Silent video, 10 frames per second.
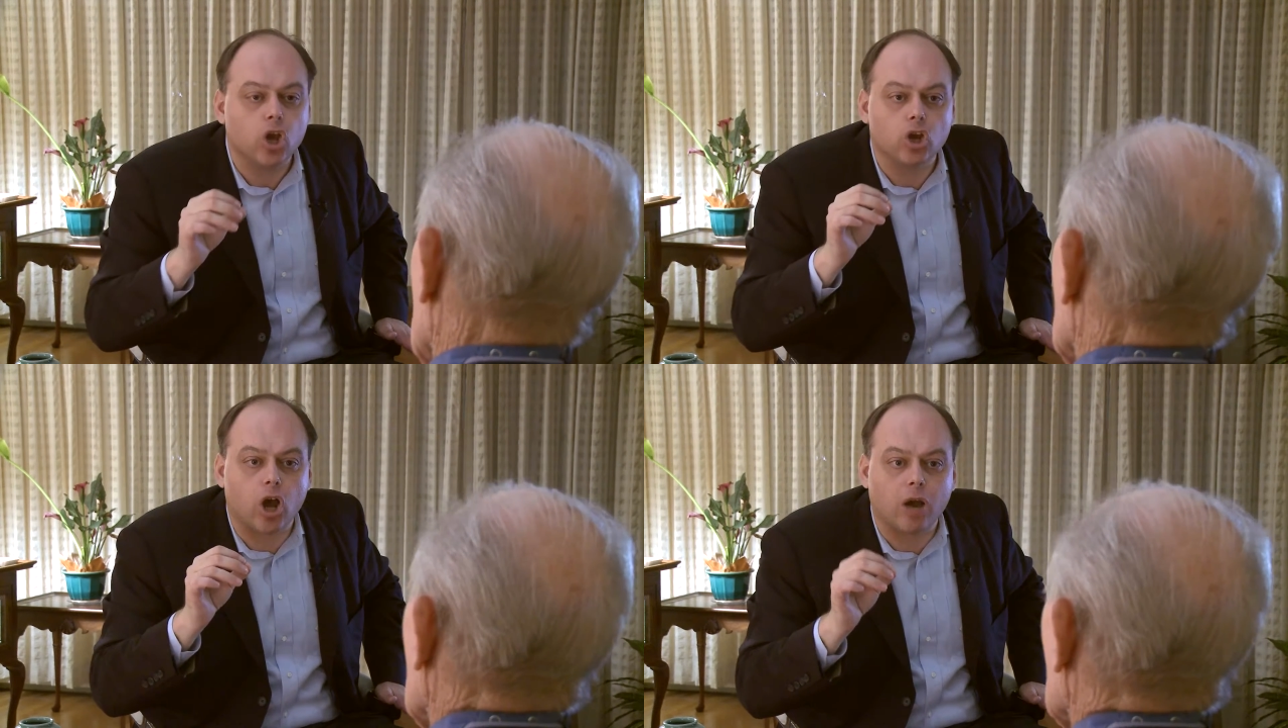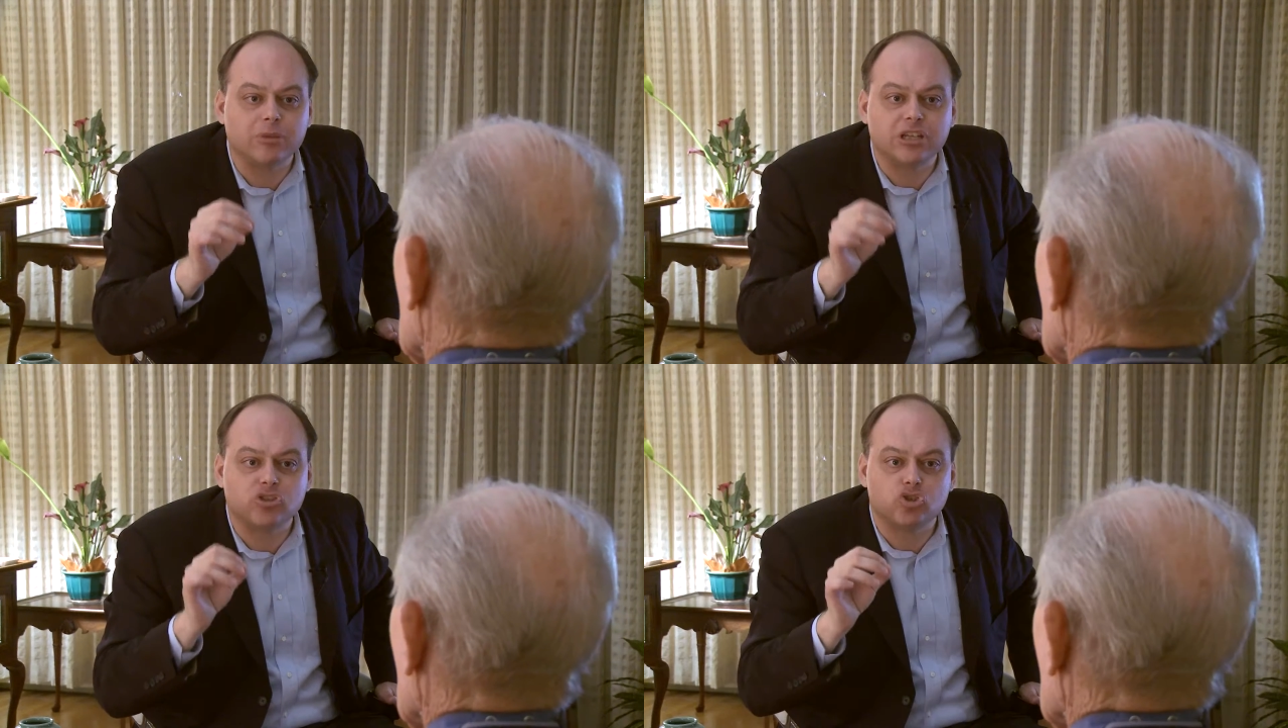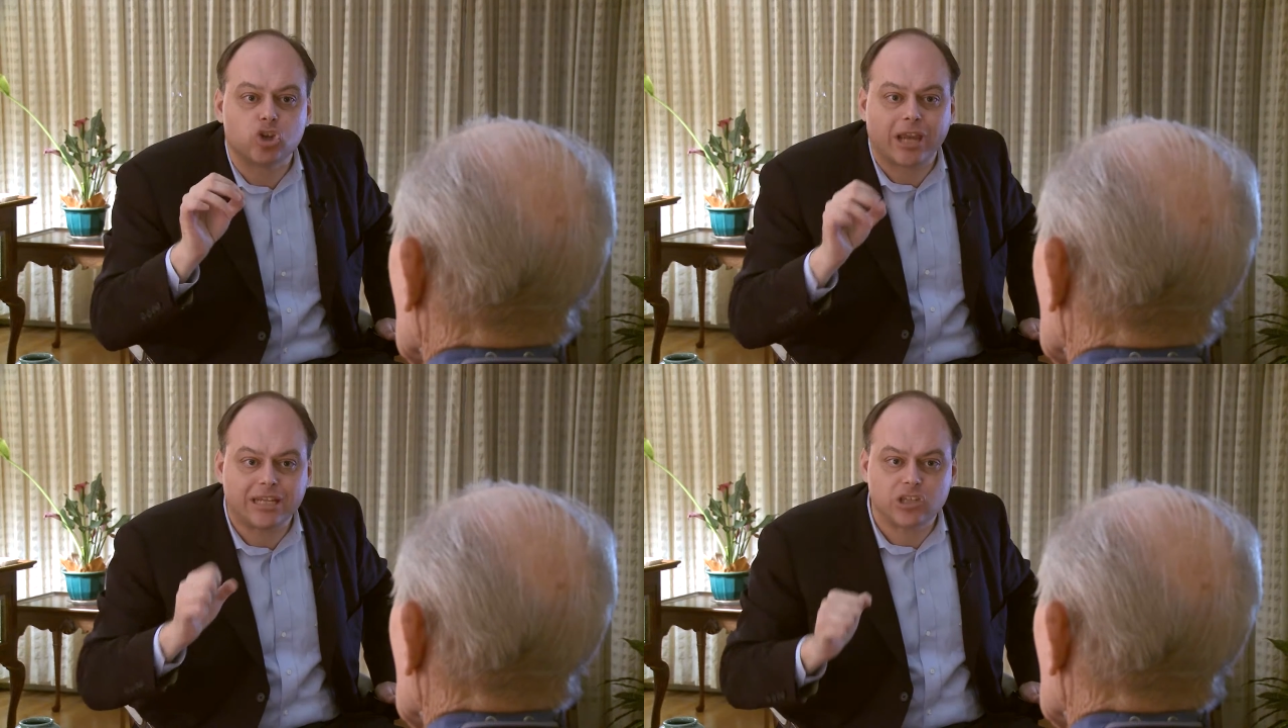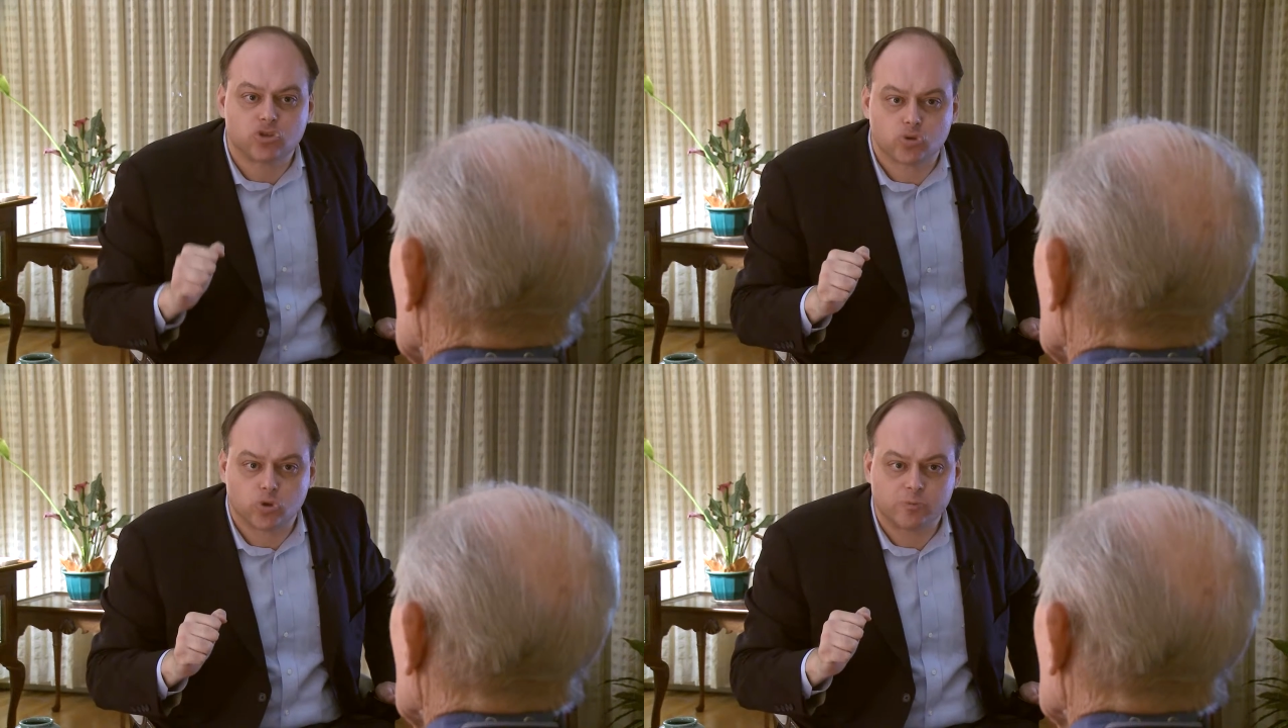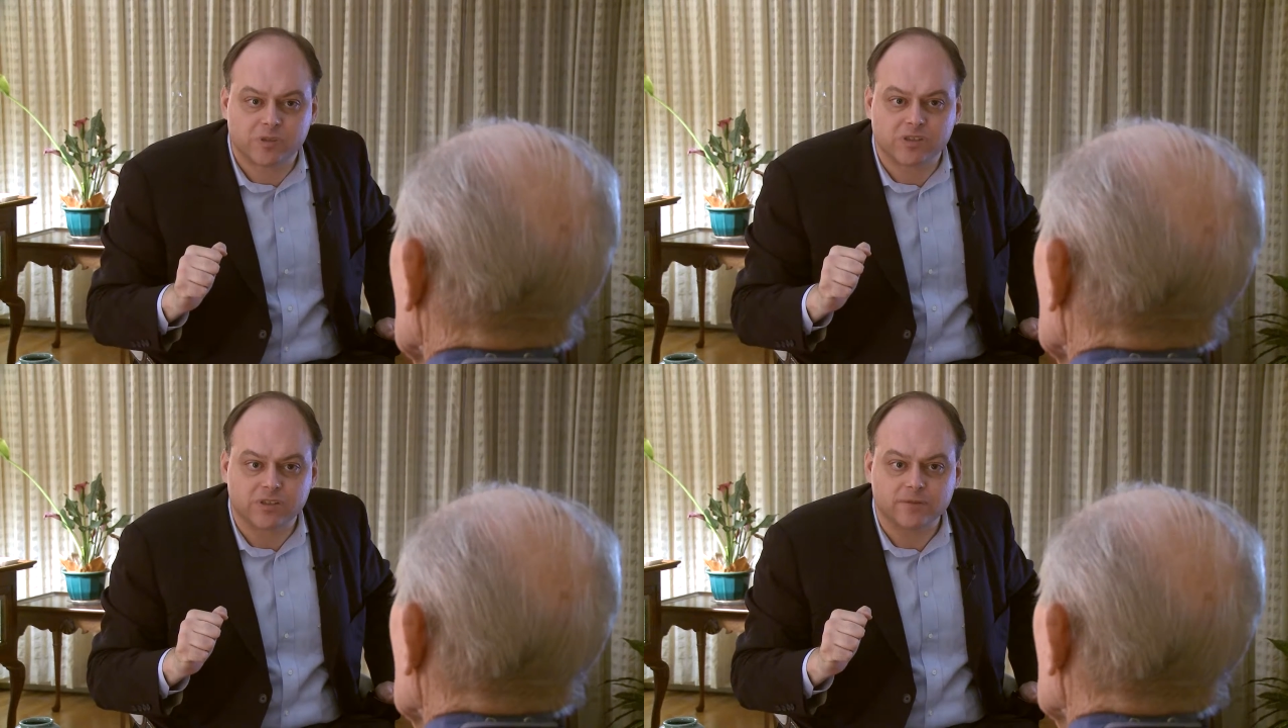communist Chinese
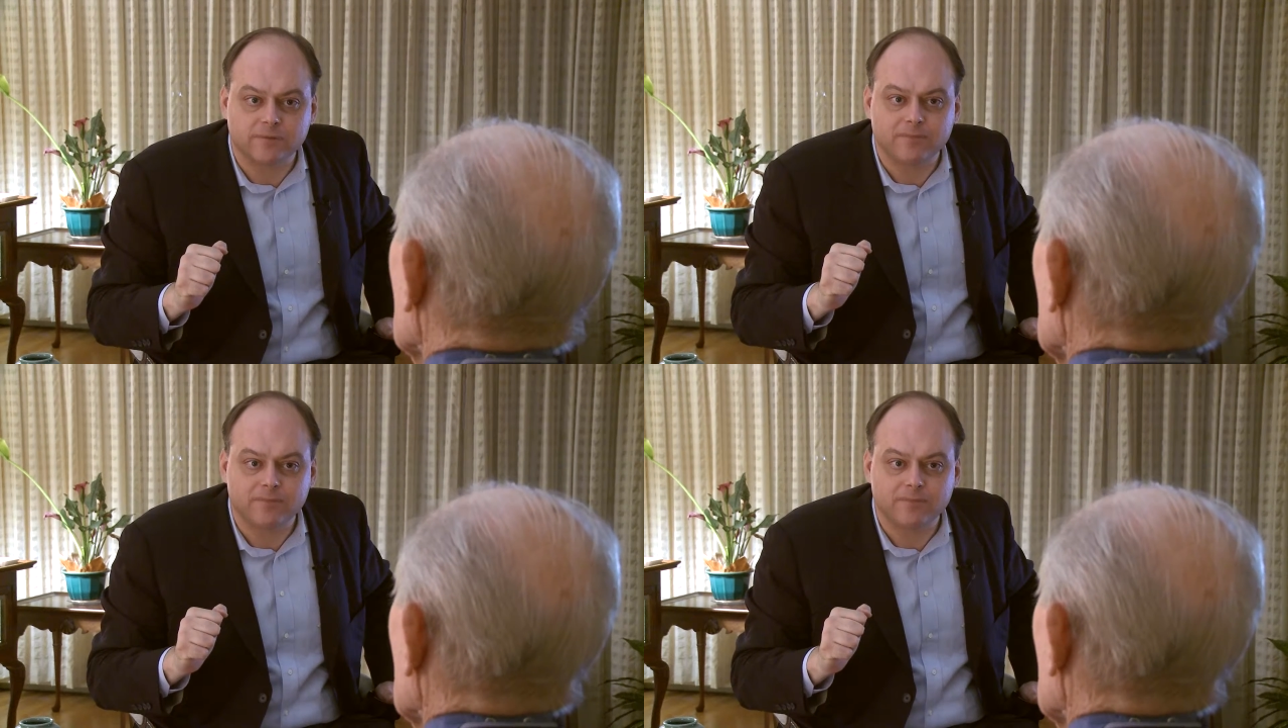troops.